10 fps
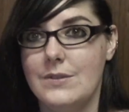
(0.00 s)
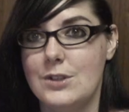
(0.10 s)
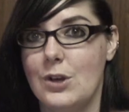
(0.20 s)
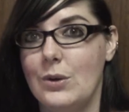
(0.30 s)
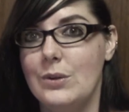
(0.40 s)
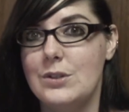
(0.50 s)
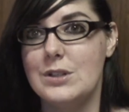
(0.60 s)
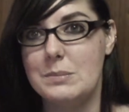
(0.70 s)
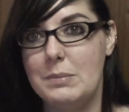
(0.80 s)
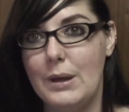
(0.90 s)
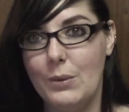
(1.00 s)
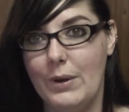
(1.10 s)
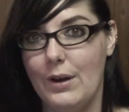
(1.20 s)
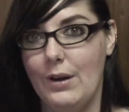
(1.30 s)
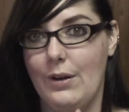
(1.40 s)
So just be
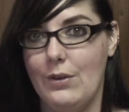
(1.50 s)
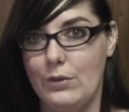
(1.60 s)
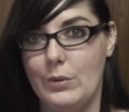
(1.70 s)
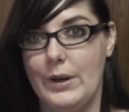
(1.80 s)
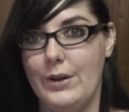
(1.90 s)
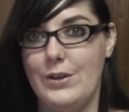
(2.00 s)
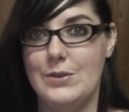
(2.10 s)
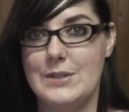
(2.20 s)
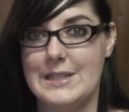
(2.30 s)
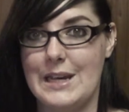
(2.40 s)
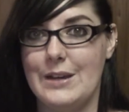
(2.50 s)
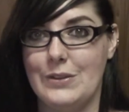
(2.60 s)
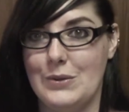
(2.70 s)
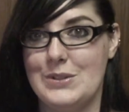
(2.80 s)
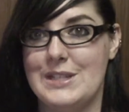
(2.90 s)
aware of where you scan
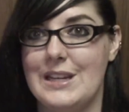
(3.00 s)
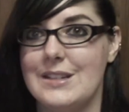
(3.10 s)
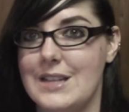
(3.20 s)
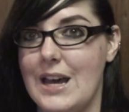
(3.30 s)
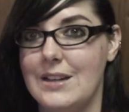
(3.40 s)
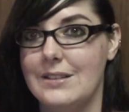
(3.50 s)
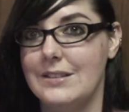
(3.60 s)
those things at.